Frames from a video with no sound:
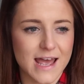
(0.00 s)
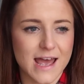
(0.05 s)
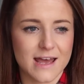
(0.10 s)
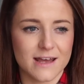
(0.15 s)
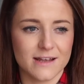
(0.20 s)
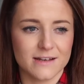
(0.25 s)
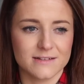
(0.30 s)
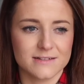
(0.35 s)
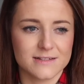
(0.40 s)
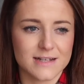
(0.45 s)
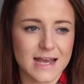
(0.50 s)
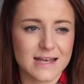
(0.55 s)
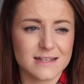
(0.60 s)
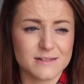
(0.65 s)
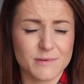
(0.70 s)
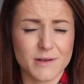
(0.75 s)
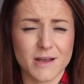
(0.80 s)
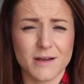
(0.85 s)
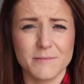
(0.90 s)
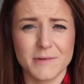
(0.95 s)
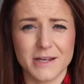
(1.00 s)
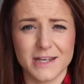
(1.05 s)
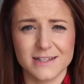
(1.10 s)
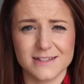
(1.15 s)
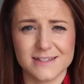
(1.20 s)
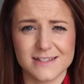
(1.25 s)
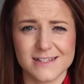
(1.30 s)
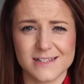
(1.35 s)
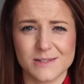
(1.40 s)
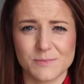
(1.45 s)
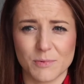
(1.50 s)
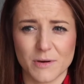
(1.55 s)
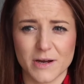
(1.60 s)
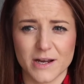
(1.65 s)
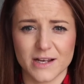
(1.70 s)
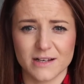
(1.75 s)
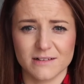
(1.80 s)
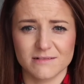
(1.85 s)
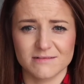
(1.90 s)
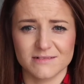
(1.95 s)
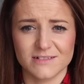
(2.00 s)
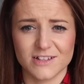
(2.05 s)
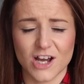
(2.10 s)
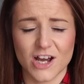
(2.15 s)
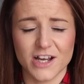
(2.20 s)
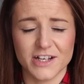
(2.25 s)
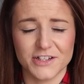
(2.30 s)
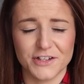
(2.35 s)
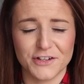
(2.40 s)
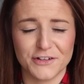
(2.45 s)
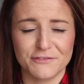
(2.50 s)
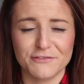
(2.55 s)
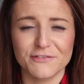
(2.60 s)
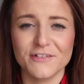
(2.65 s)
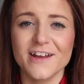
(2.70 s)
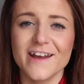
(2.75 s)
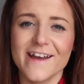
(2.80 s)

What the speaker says: and as we're coming into spring, kind of,